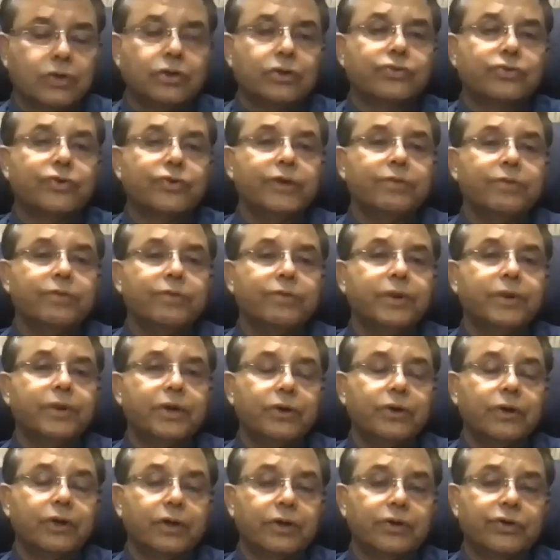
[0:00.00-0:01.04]

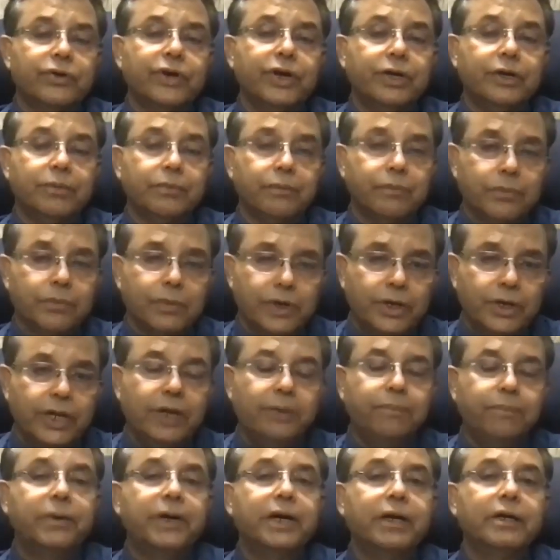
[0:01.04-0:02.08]
treat
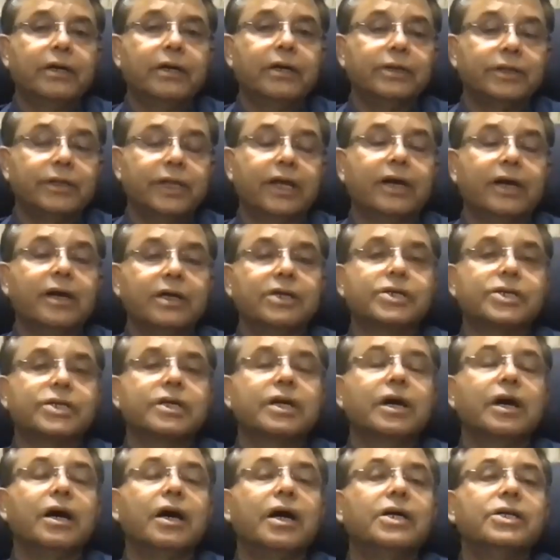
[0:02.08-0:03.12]
deeper, thicker
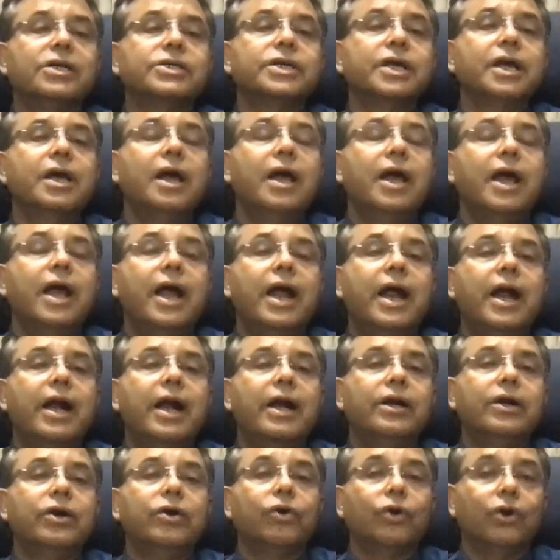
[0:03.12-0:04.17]
scars
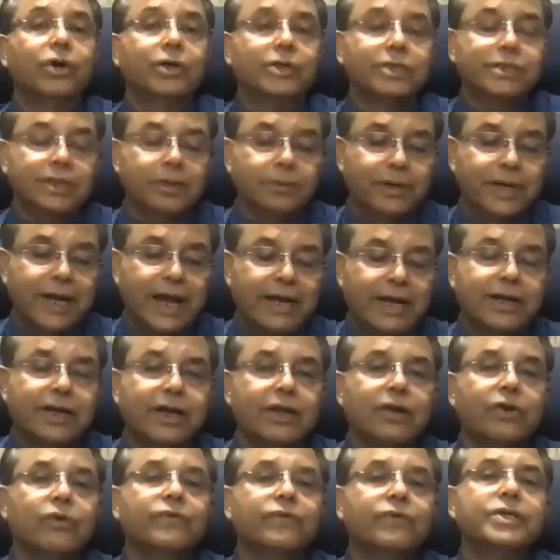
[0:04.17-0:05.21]
and cause some
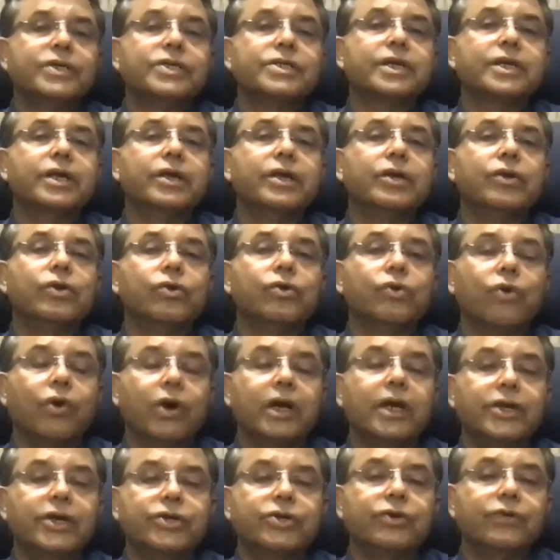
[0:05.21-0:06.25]
tightening of the skin,
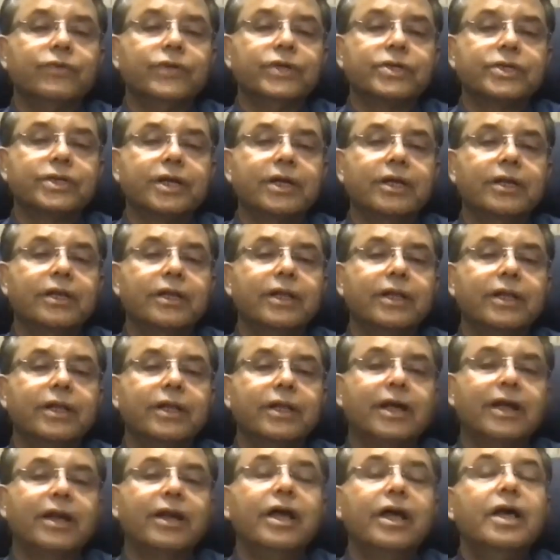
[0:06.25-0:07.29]
coagulation of the skin,
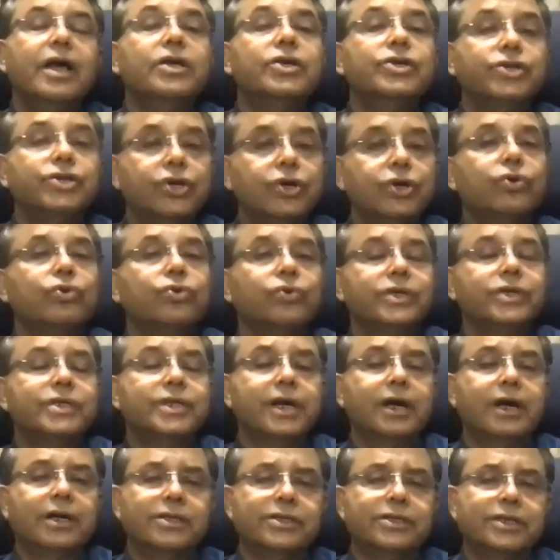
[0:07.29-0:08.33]
then CO2 is the
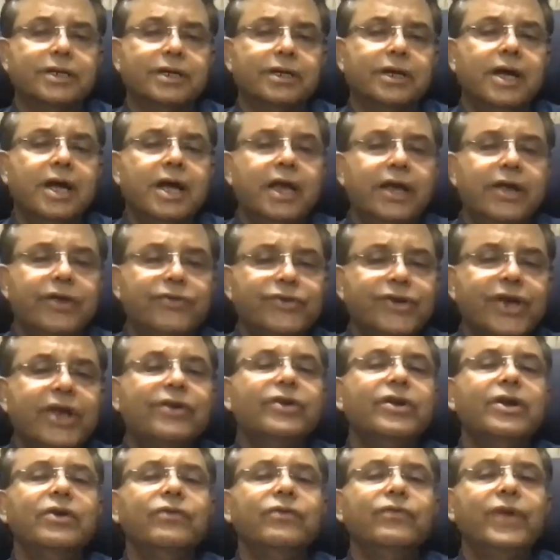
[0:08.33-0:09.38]
answer. In
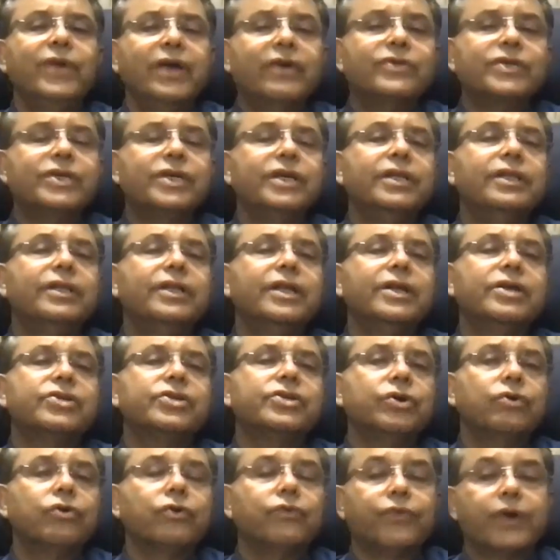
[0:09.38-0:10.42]
general, we have seen that
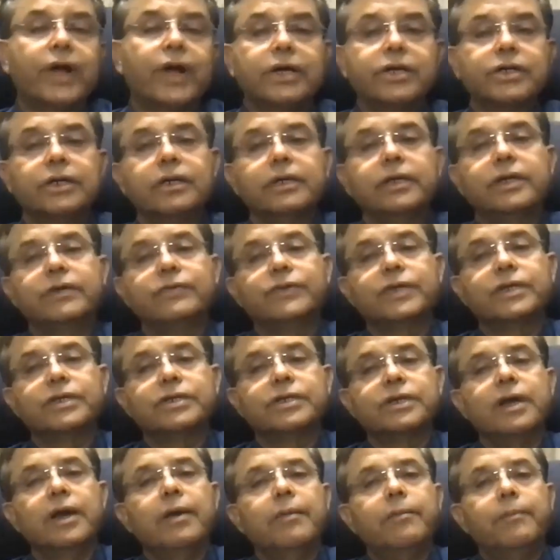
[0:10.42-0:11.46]
CO2 fractional gives
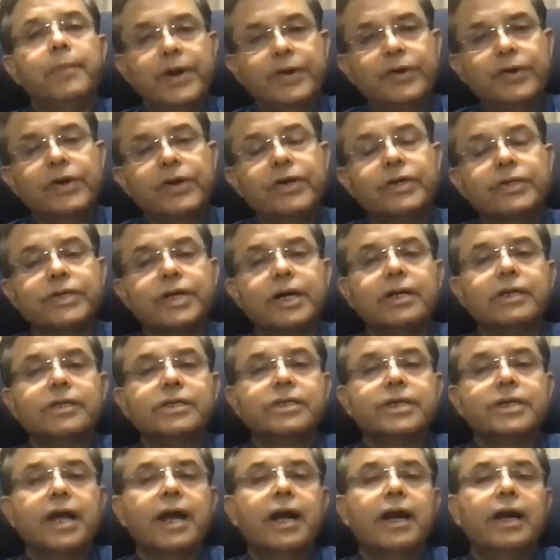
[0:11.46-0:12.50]
us better
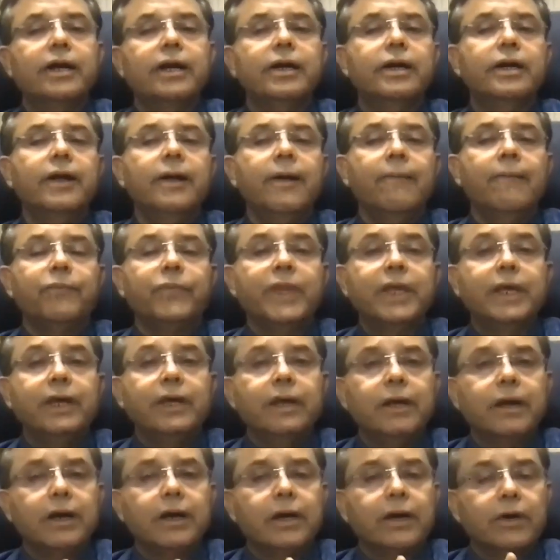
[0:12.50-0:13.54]
results, and
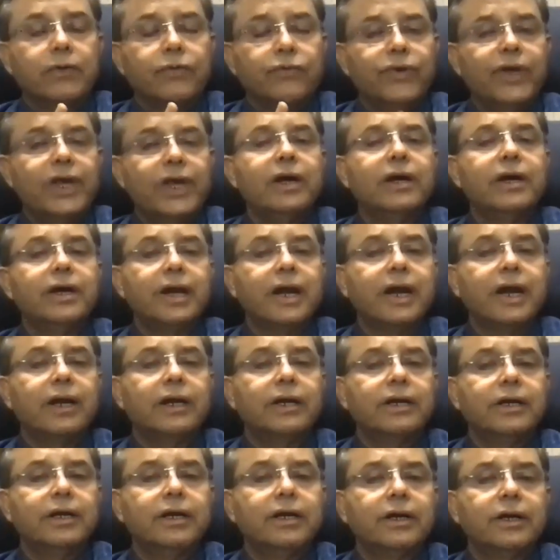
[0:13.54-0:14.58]
the fear
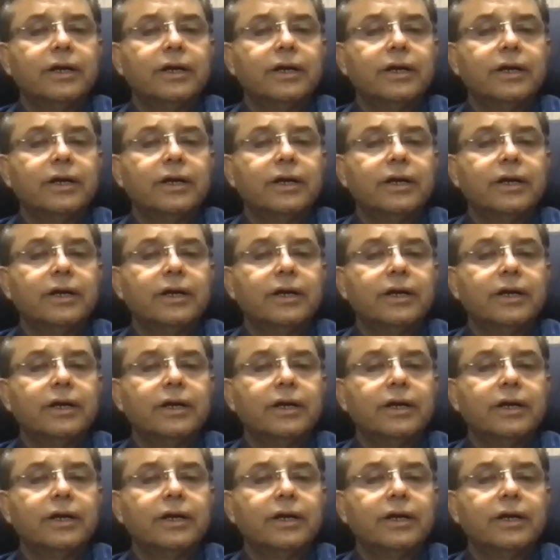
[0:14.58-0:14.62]
and